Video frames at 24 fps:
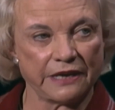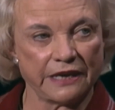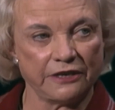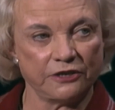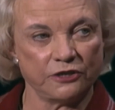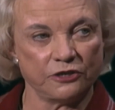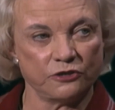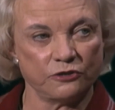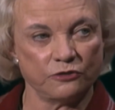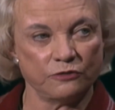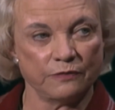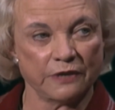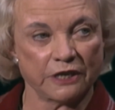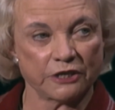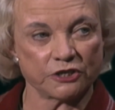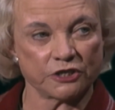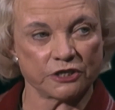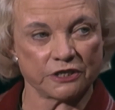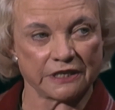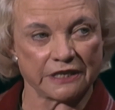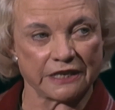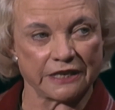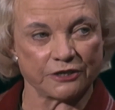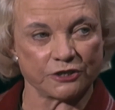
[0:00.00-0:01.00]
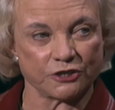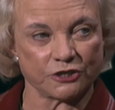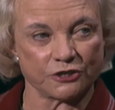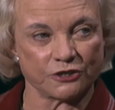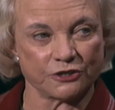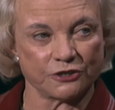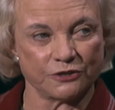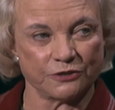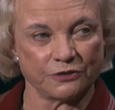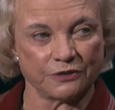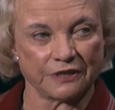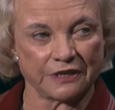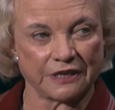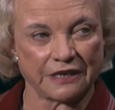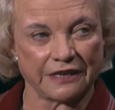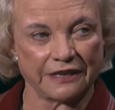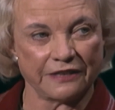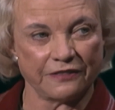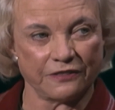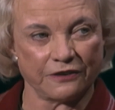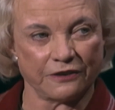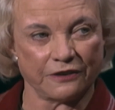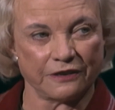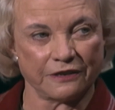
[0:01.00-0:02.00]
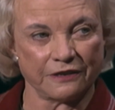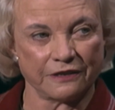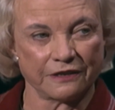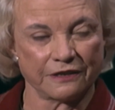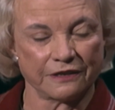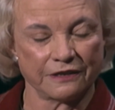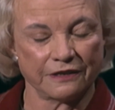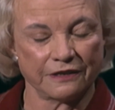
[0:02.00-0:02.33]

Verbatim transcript: paid too much attention to it, I thought.